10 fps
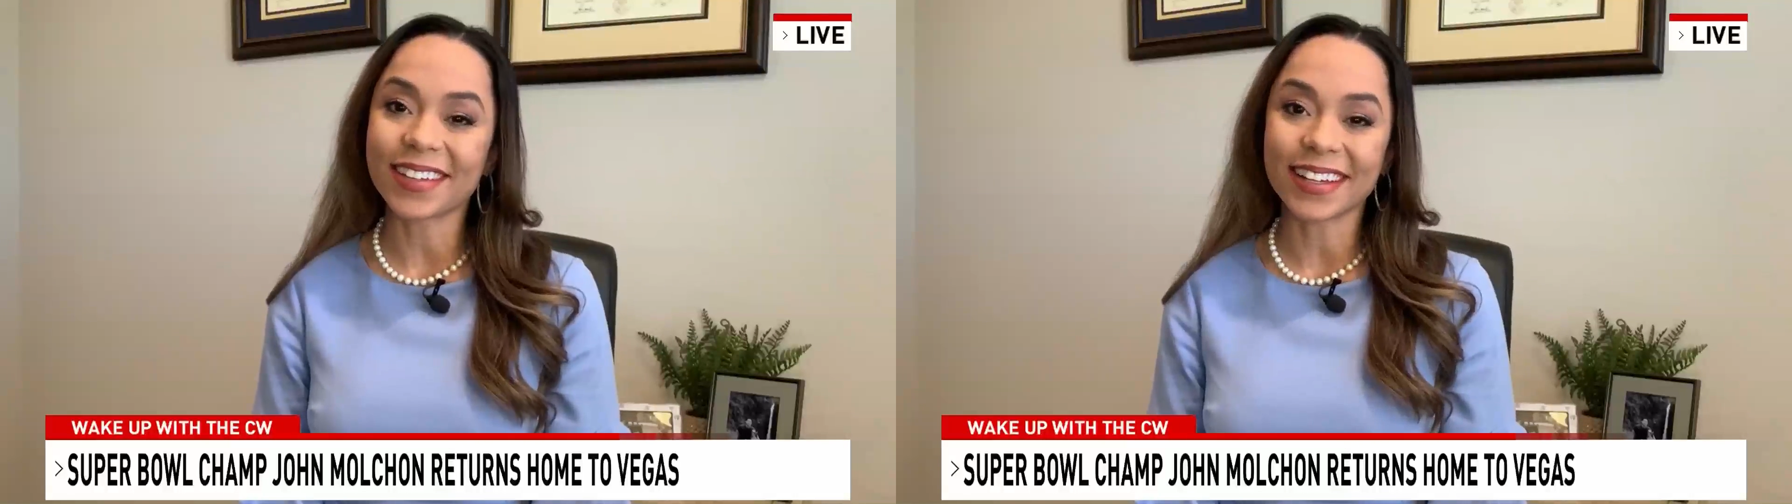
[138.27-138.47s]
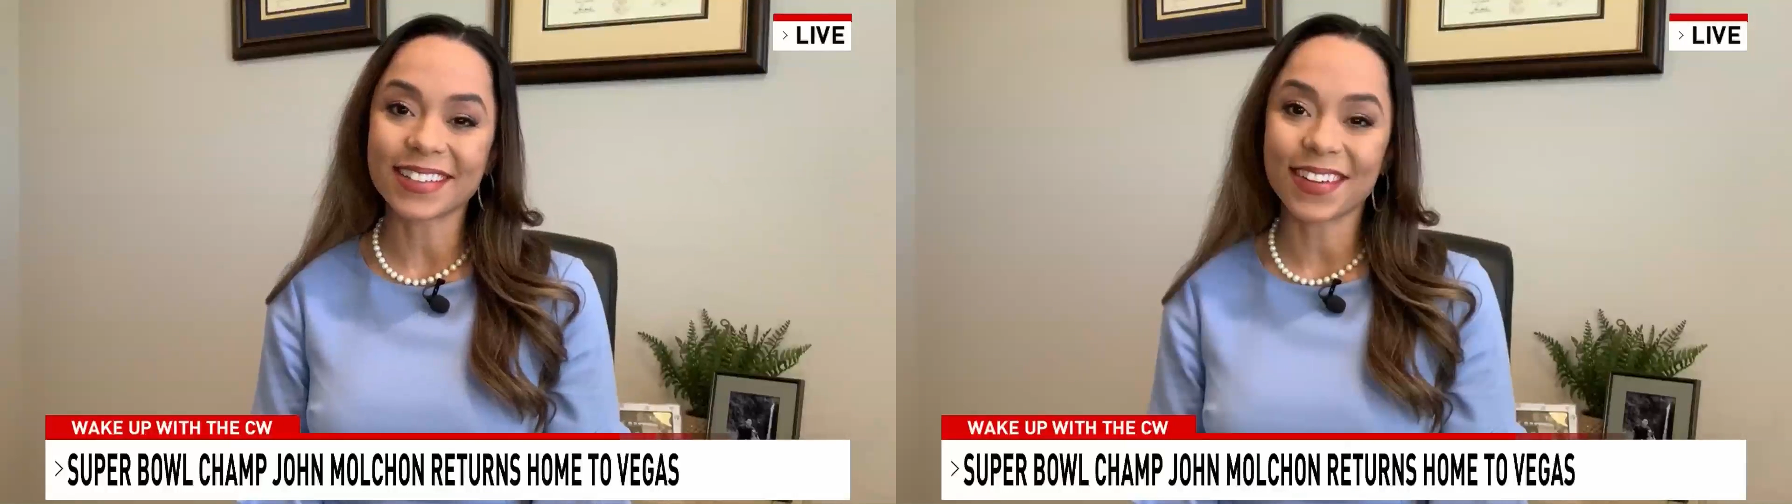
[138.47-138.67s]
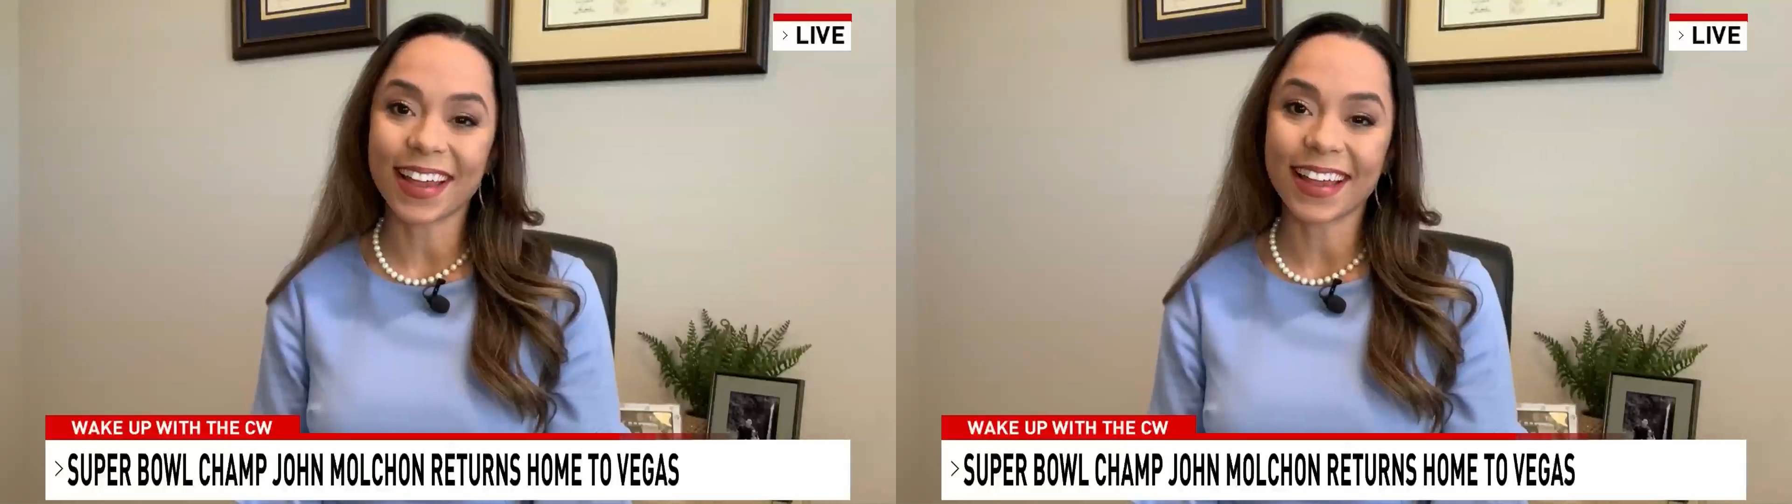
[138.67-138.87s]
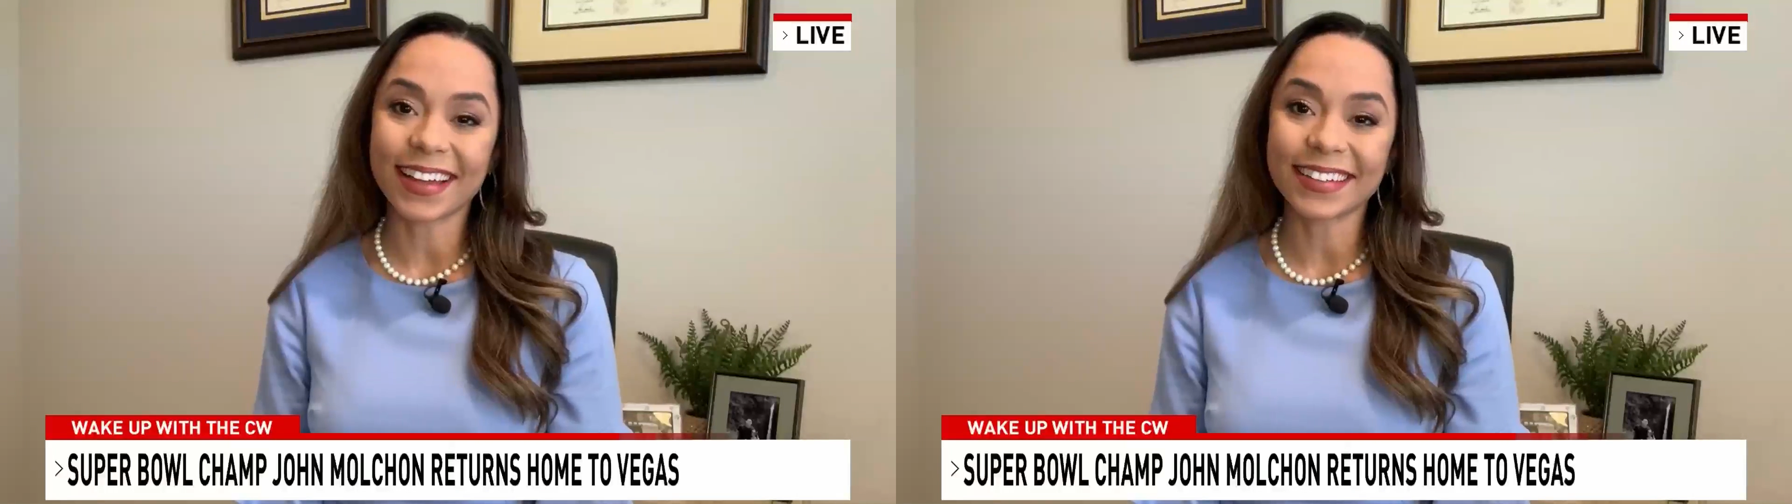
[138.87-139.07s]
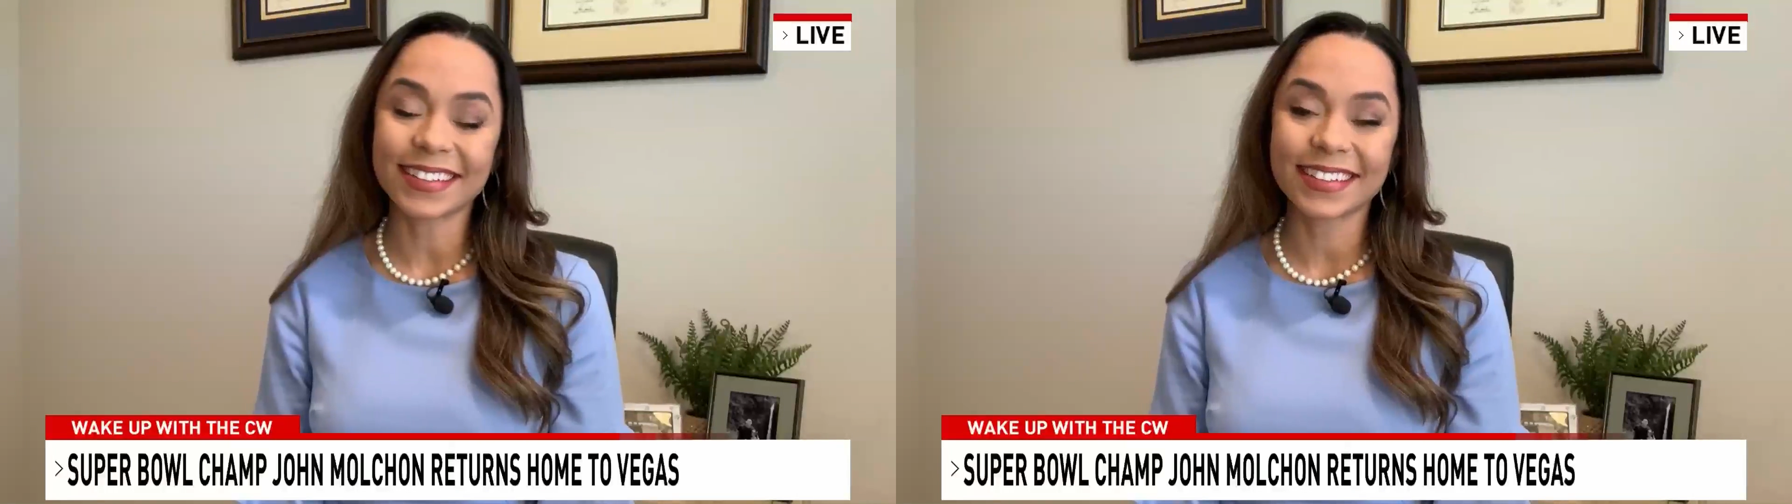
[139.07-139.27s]
Las
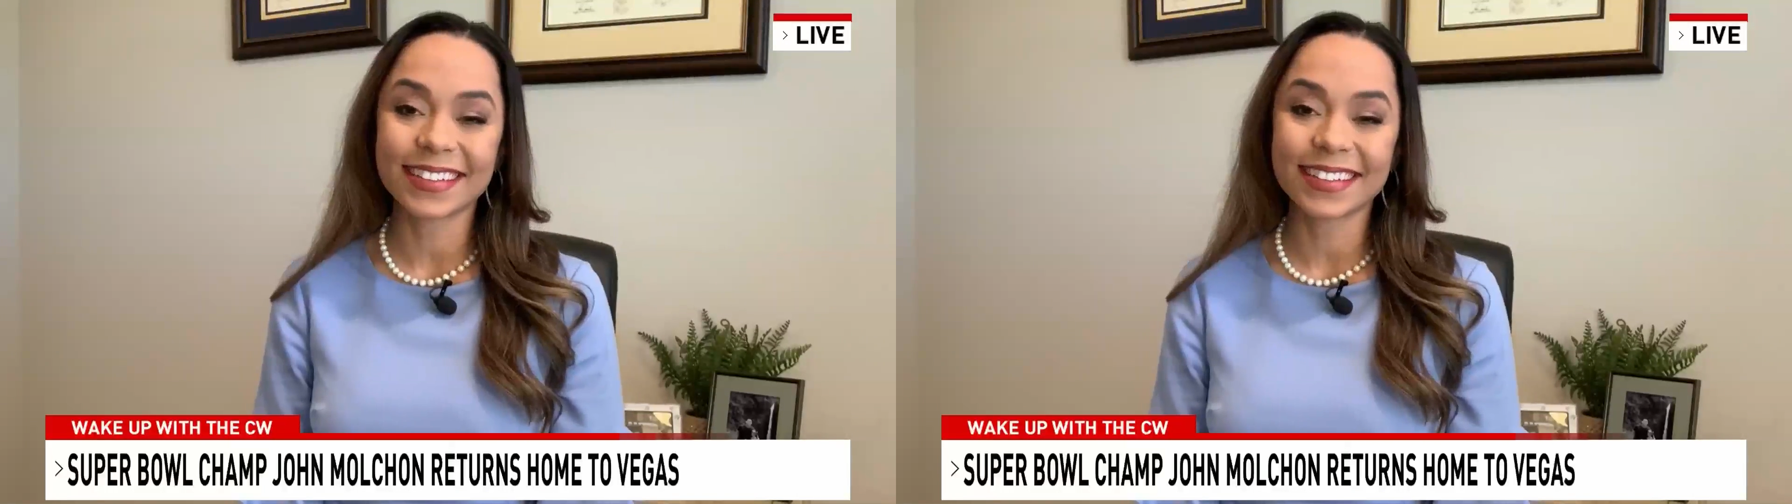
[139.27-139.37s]
Vegas.